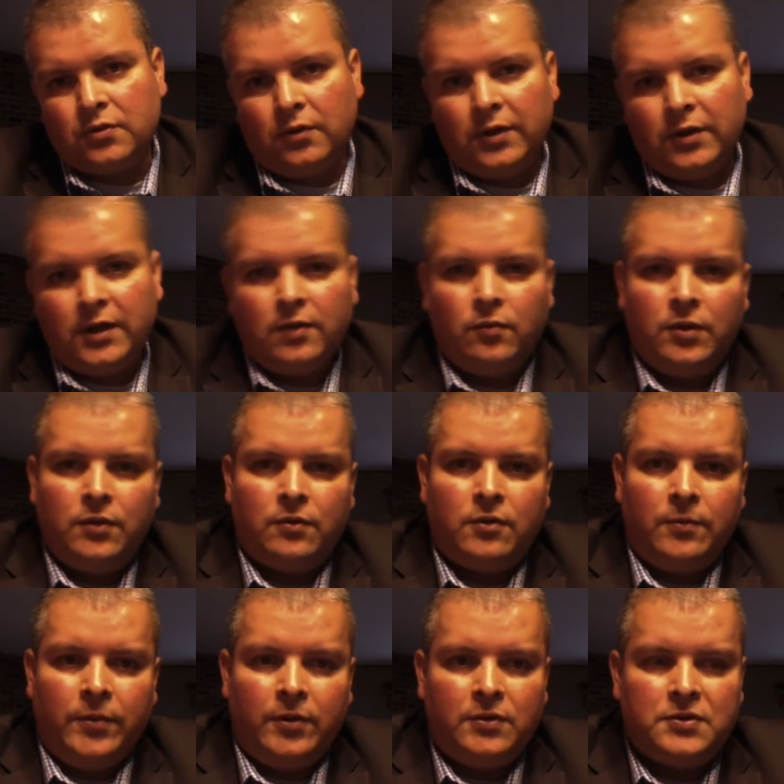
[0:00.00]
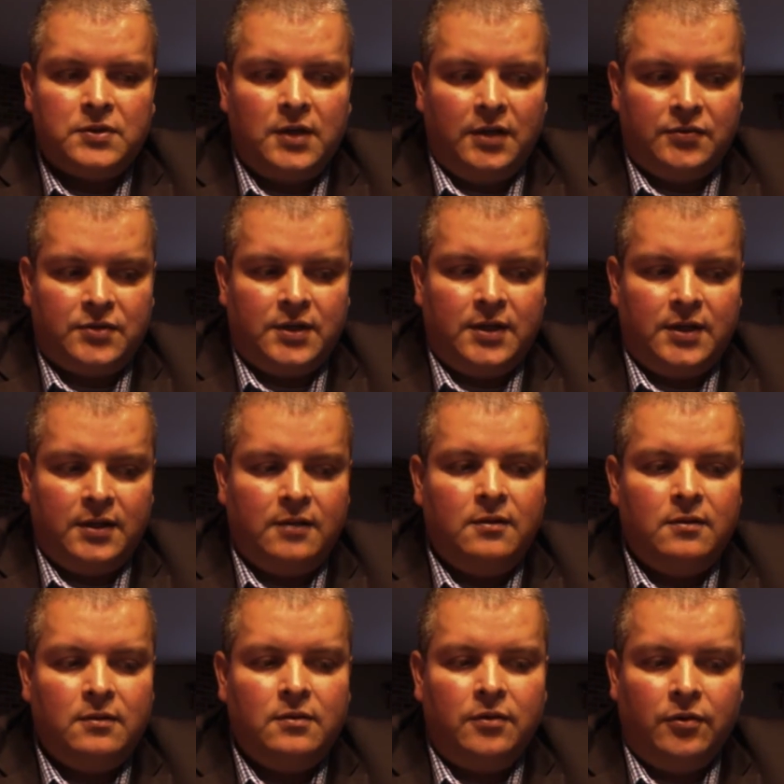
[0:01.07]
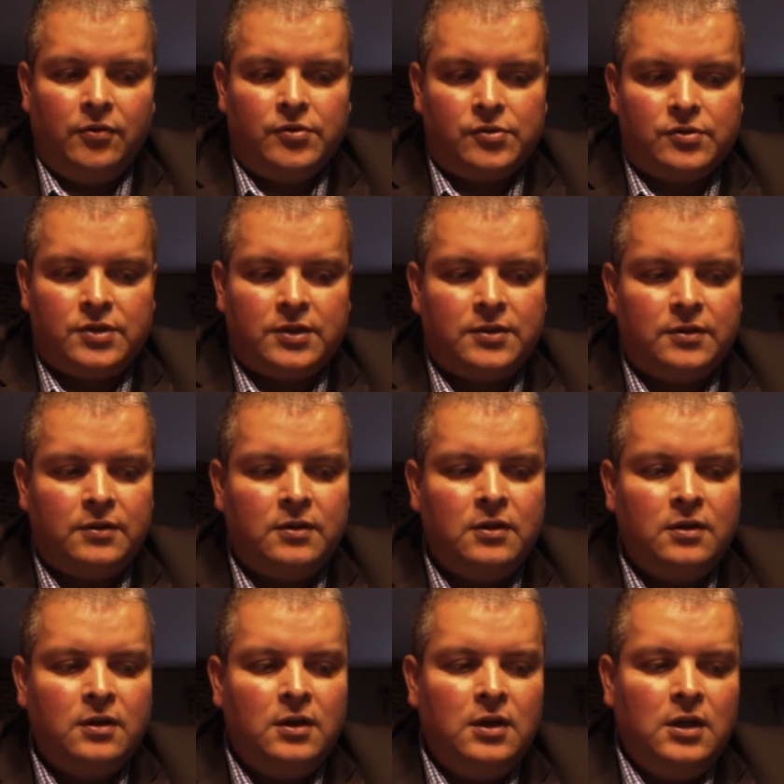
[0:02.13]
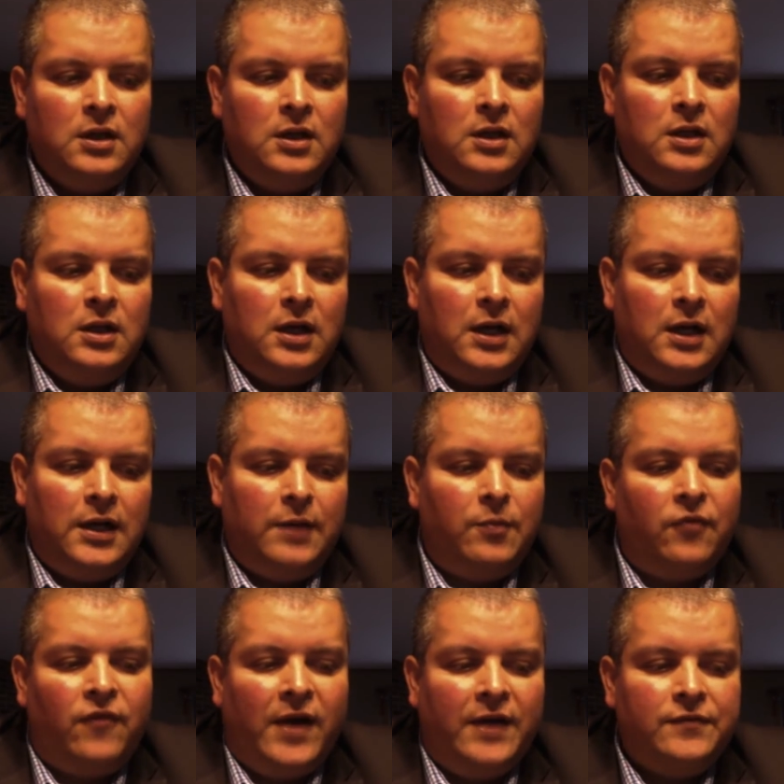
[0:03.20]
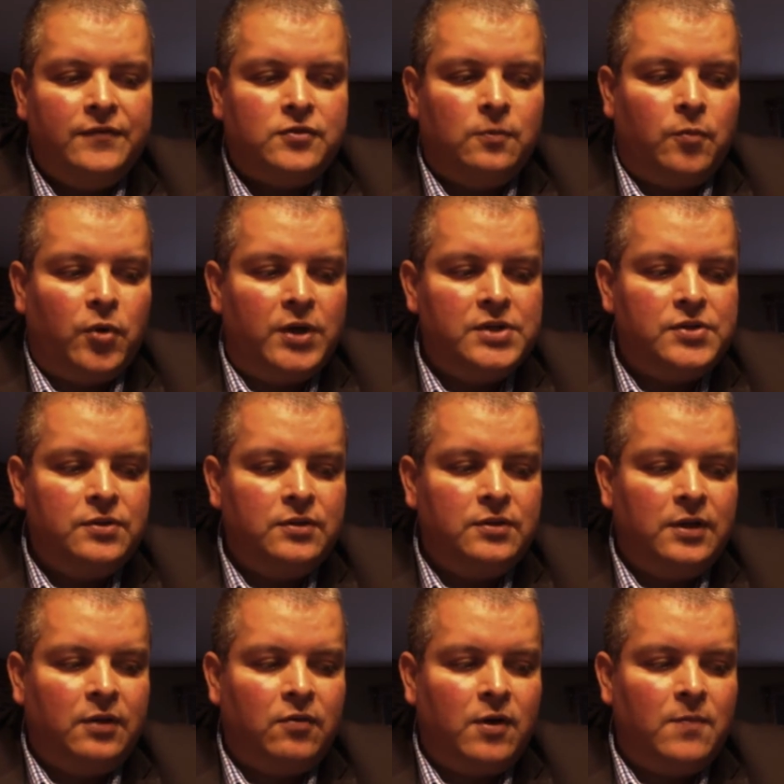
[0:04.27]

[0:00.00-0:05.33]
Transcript: going on with your criminals outside your jurisdiction. Number 5, suppression and crime